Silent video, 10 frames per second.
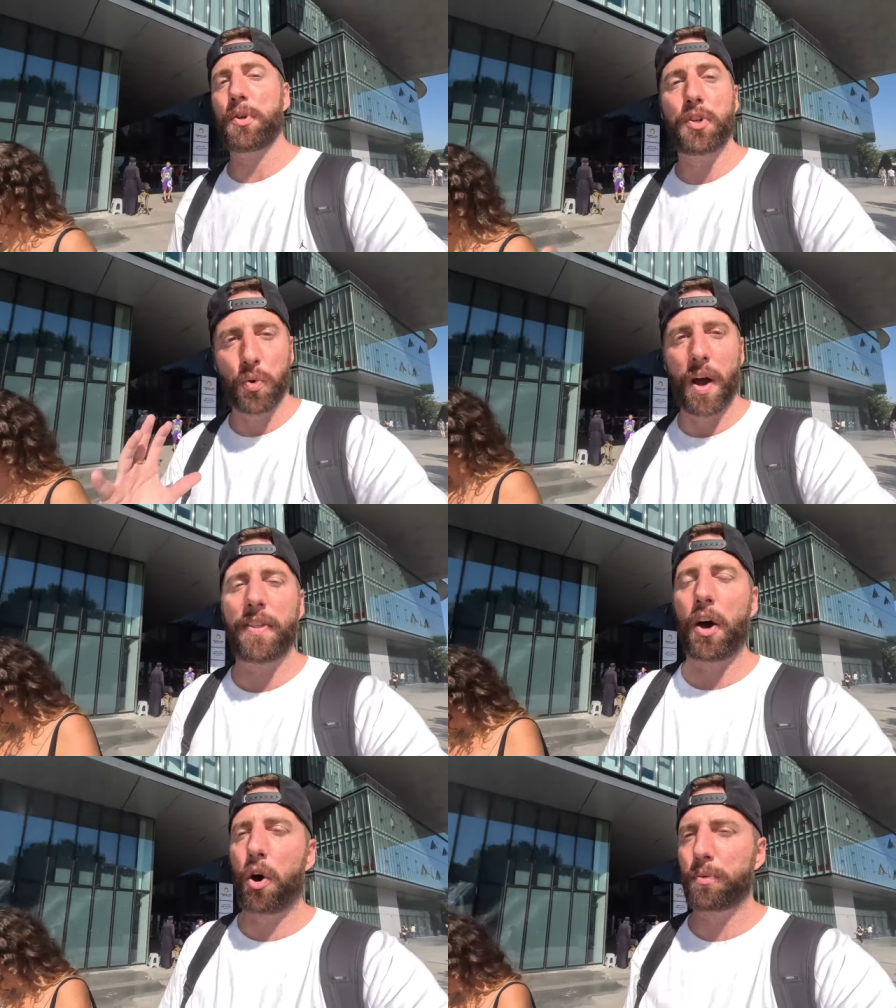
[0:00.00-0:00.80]
But you do have
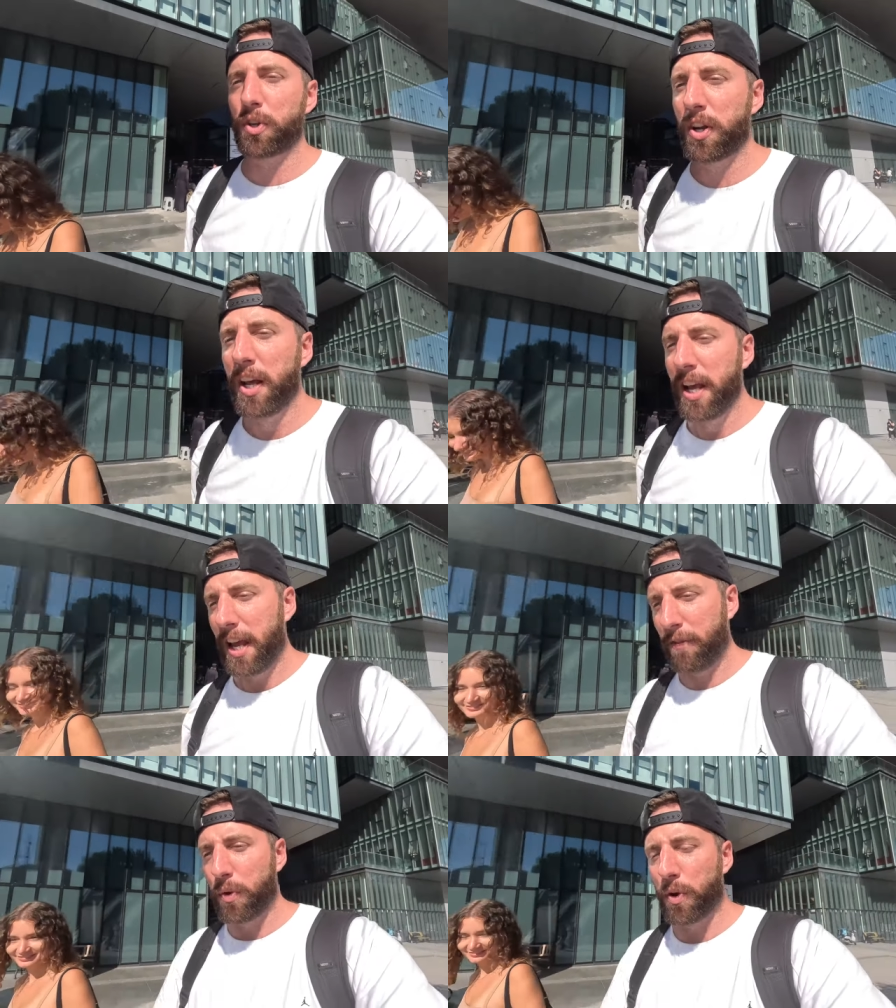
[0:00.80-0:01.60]
that option
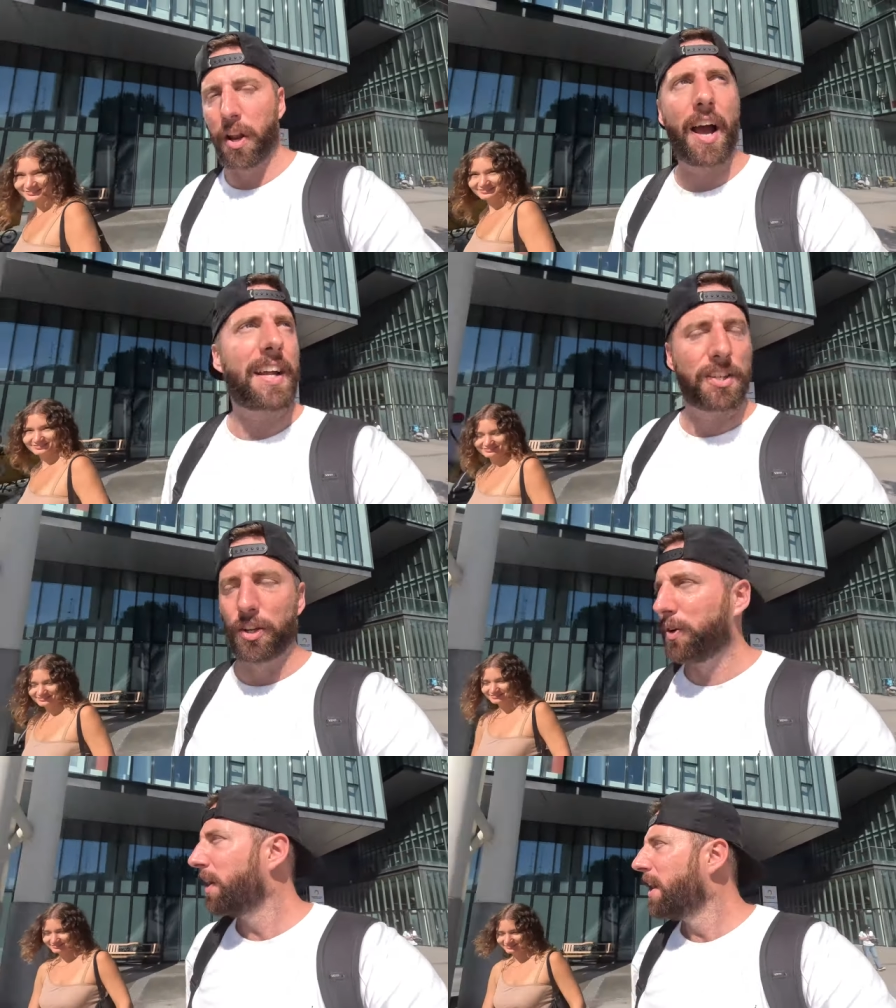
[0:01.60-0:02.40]
if you would like
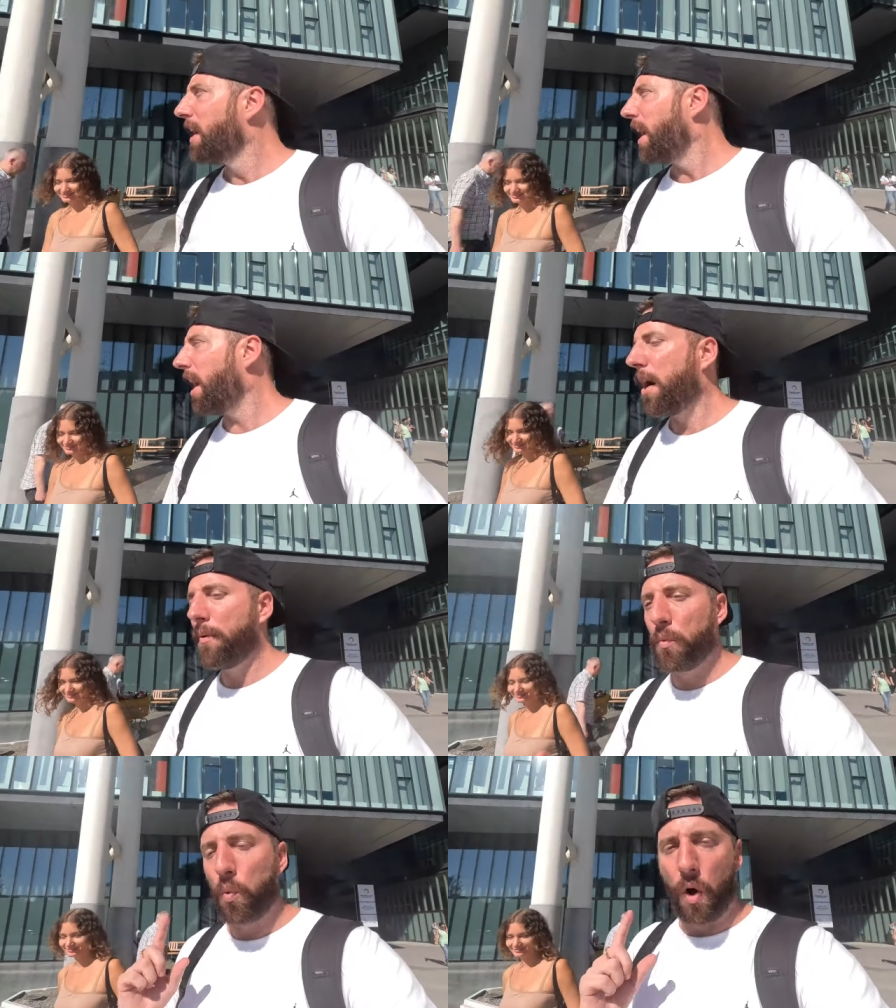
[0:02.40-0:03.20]
to.
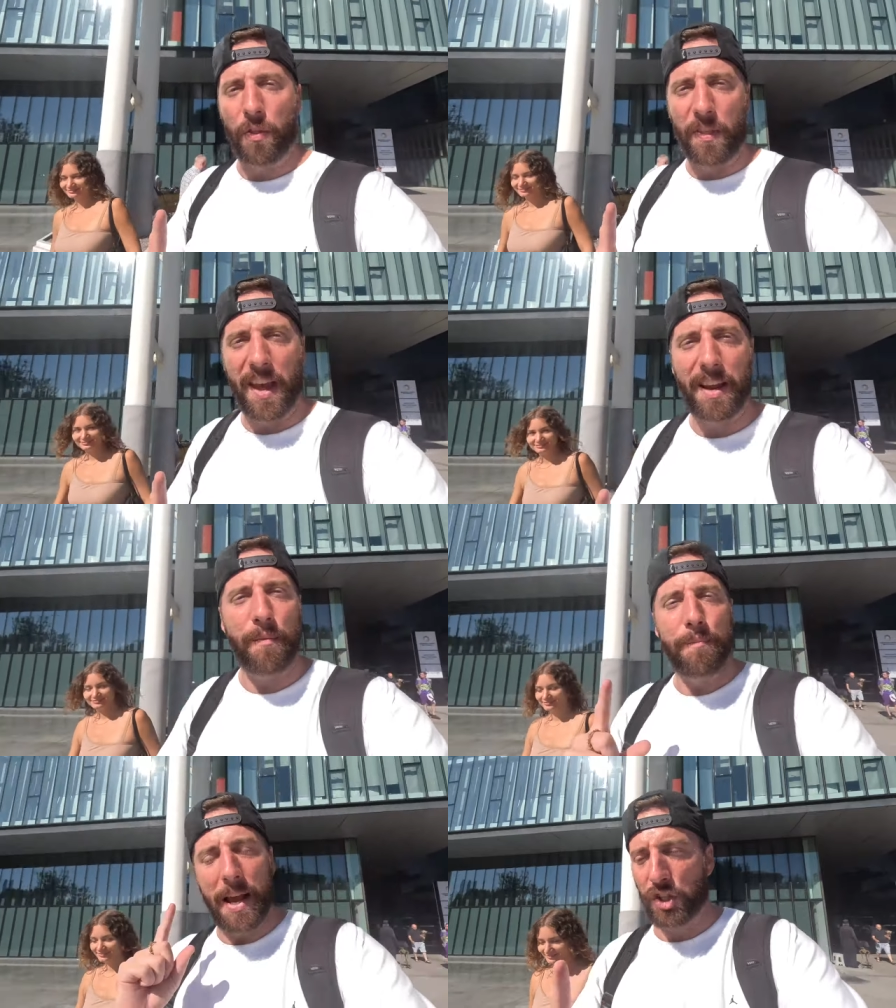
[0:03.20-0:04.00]
Um, one
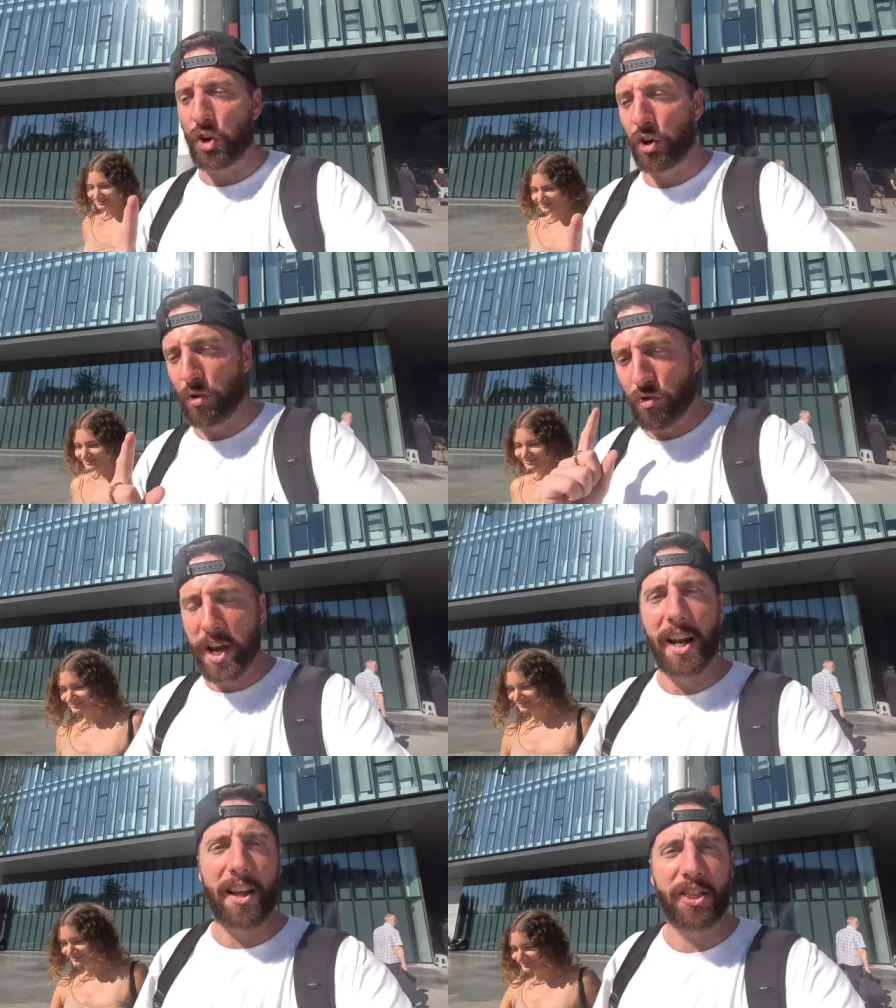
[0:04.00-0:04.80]
thing, make sure you
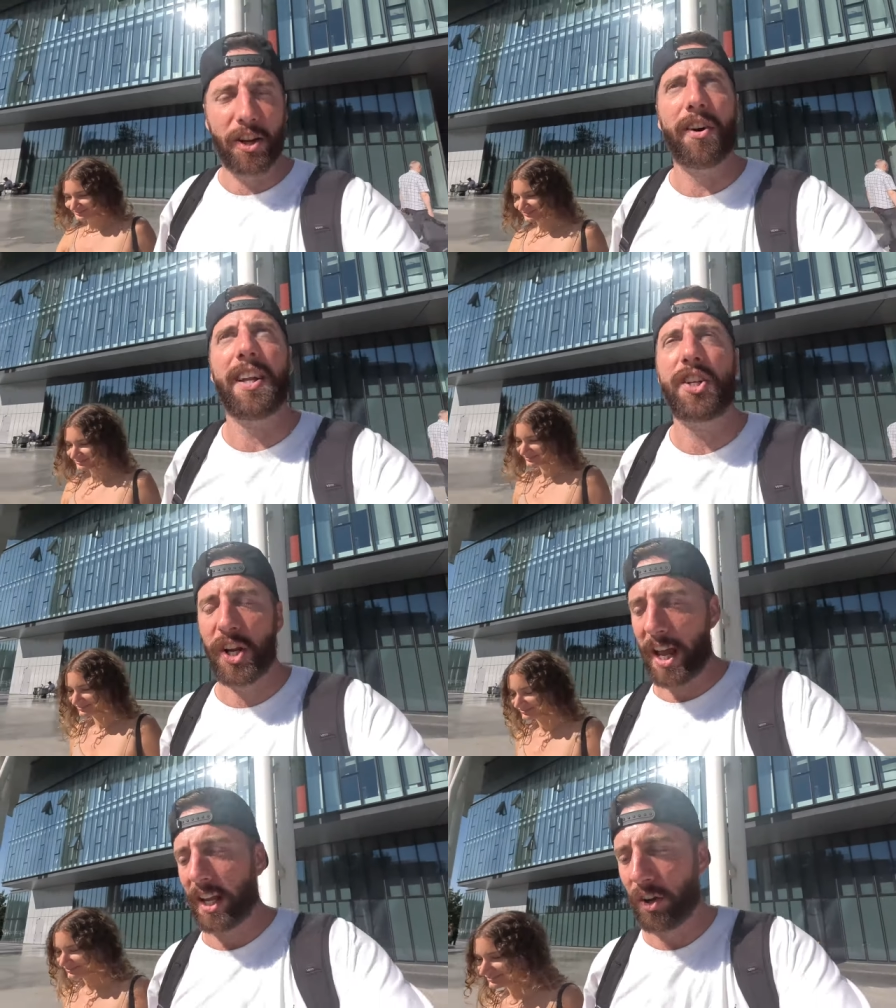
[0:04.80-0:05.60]
really thoroughly
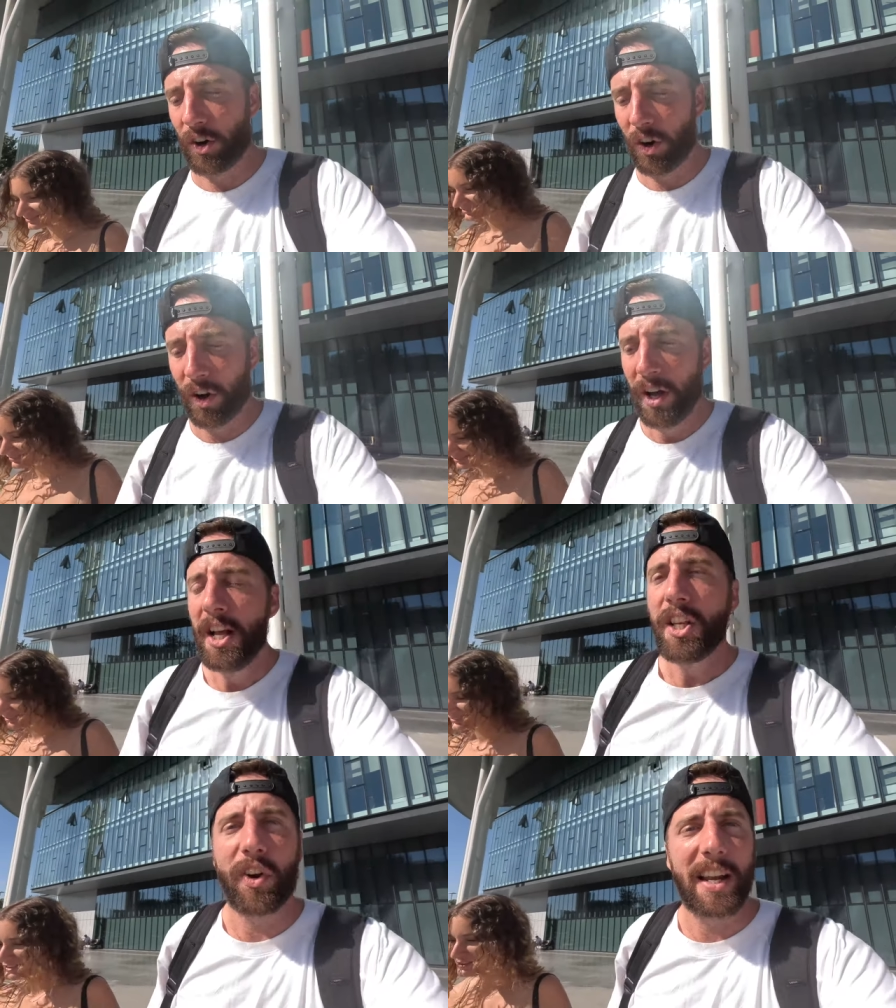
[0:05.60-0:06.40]
check your
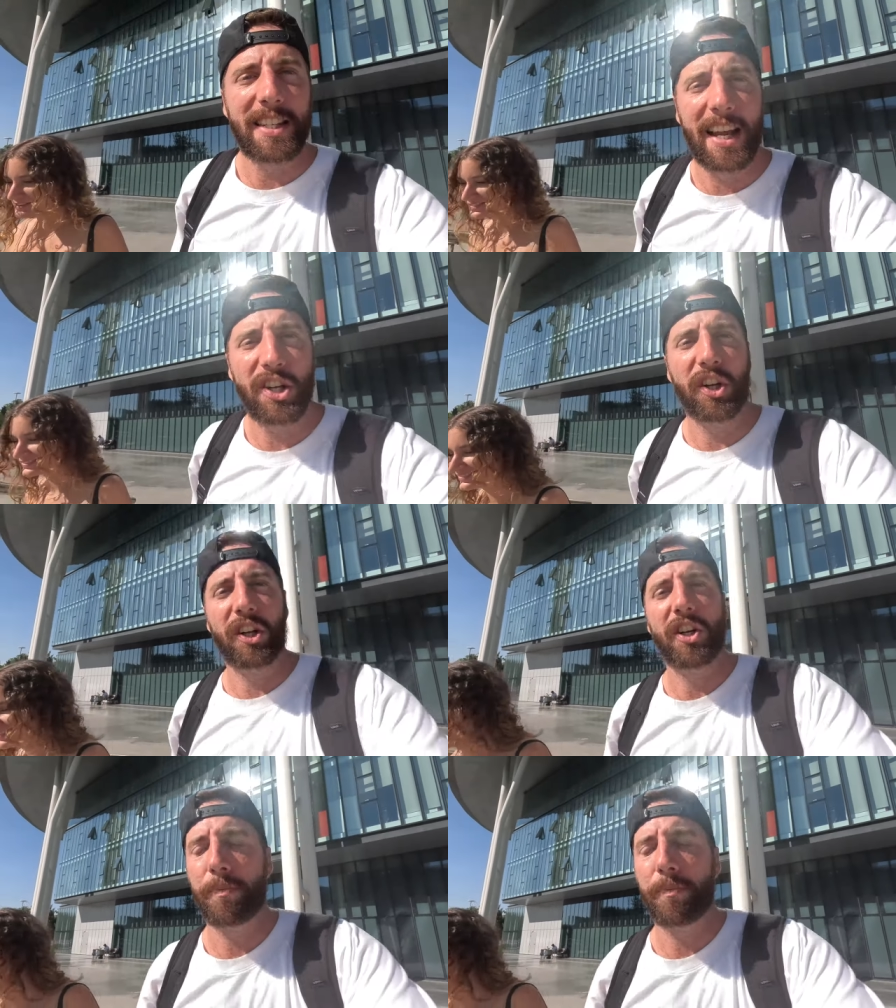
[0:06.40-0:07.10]
translation because